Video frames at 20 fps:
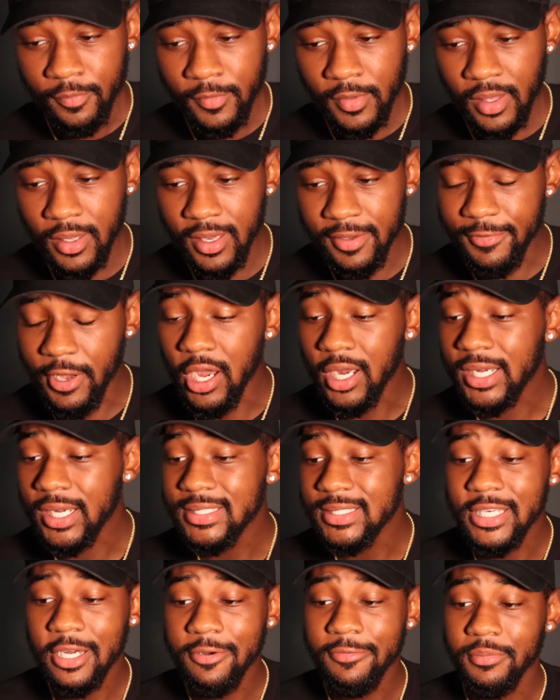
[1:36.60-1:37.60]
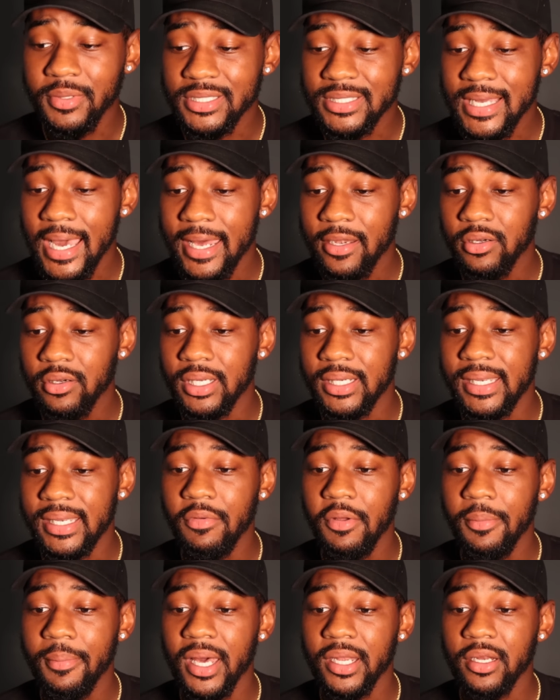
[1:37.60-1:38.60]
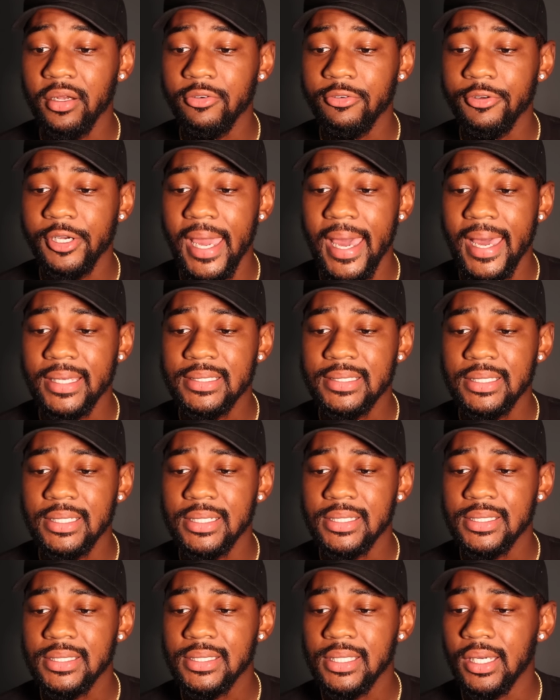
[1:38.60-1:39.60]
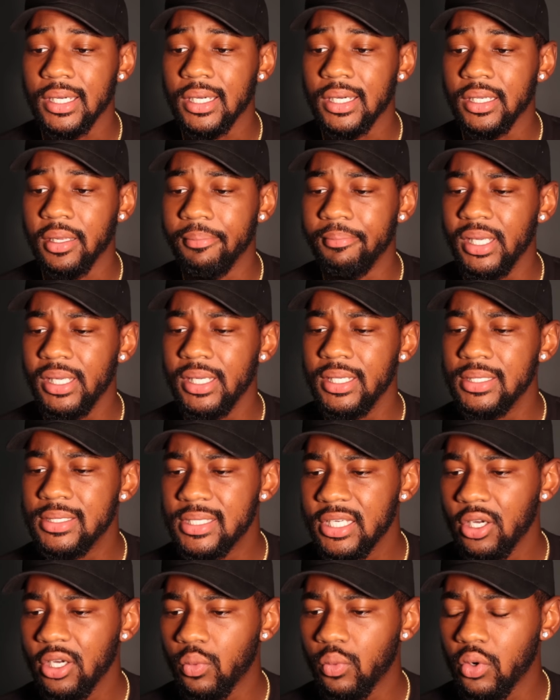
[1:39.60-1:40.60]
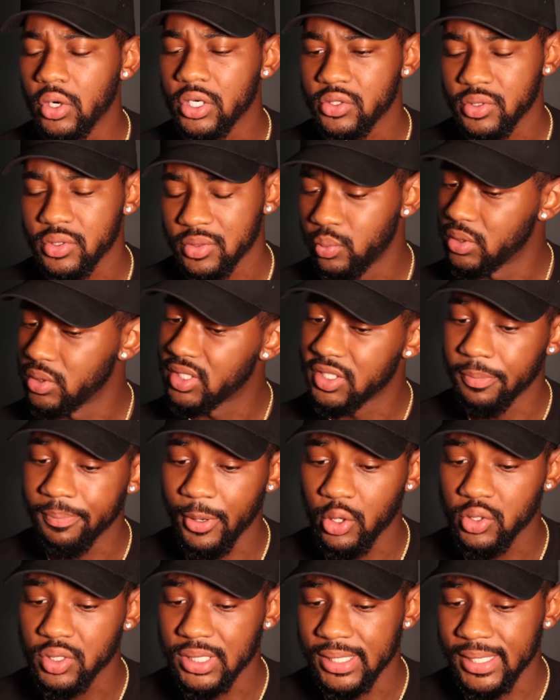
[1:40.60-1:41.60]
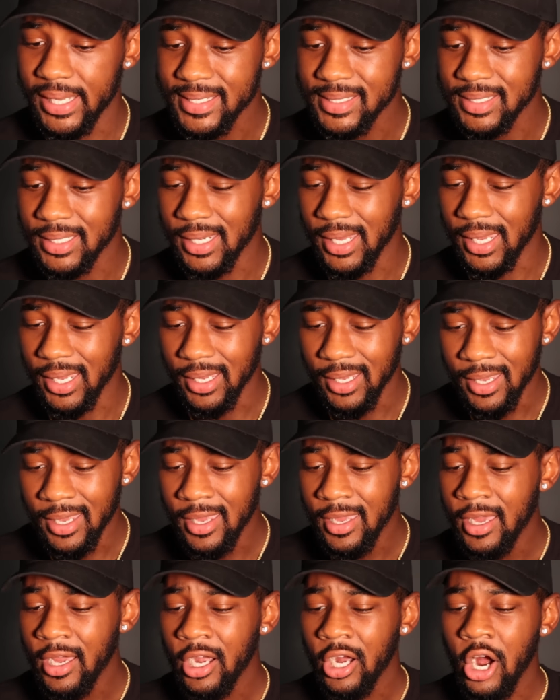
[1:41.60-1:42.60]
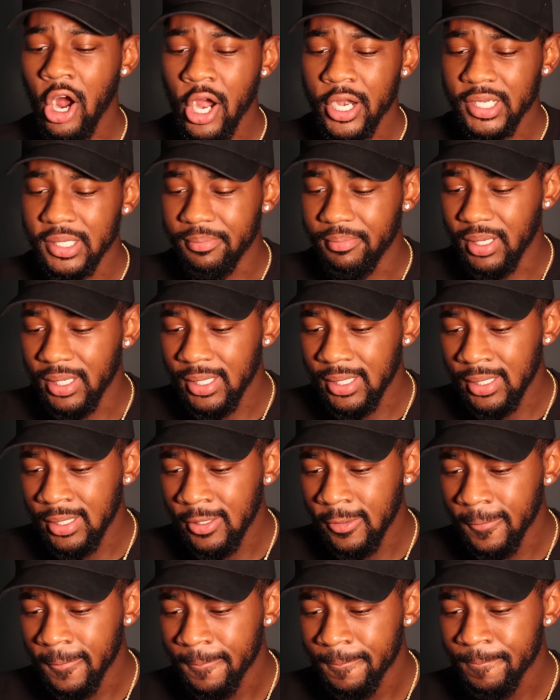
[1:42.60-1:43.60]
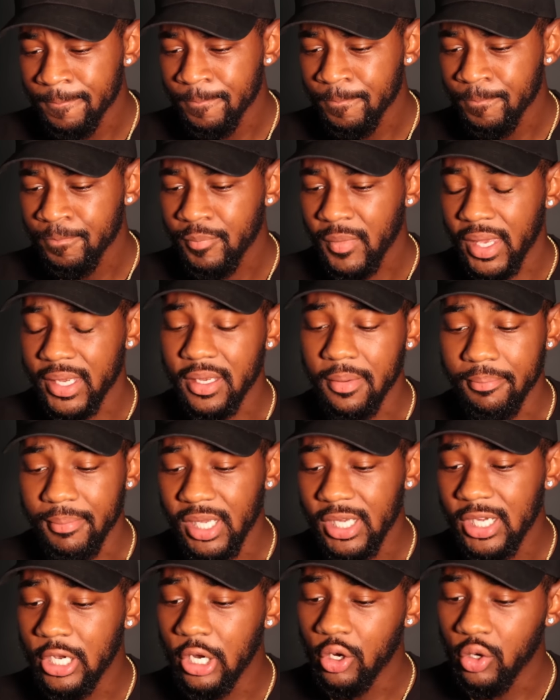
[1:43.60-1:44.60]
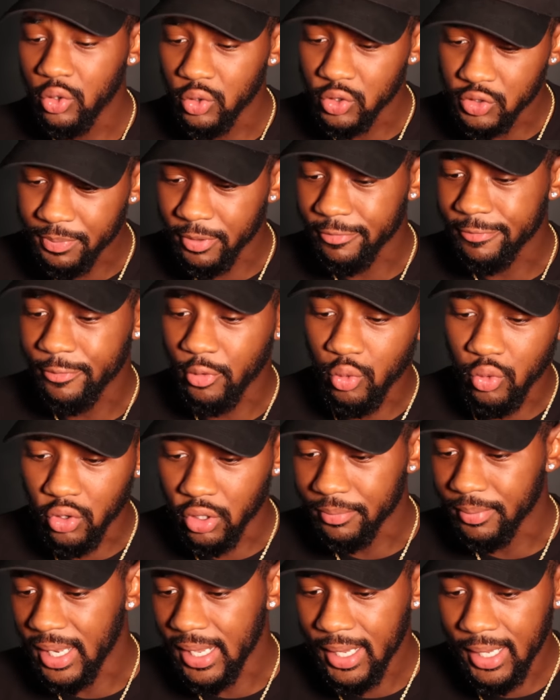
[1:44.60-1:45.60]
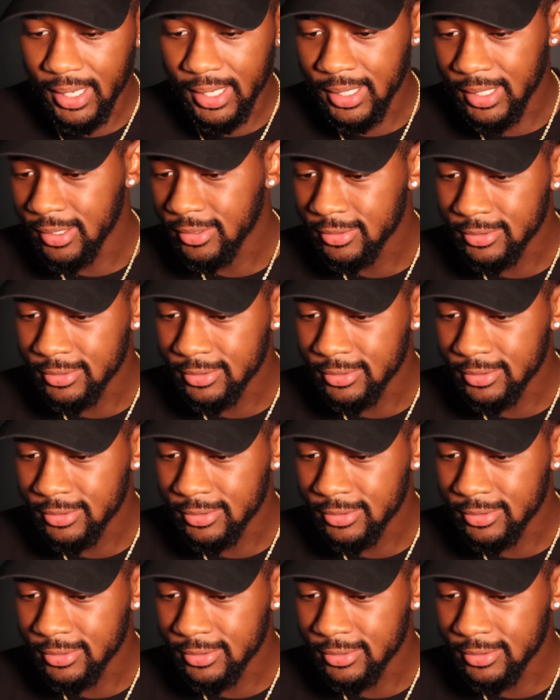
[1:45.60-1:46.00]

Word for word: if y'all couldn't tell from the title, today we about to react to this. Uh, the BET Awards was supposedly yesterday. Cardi B and the Migos performed. They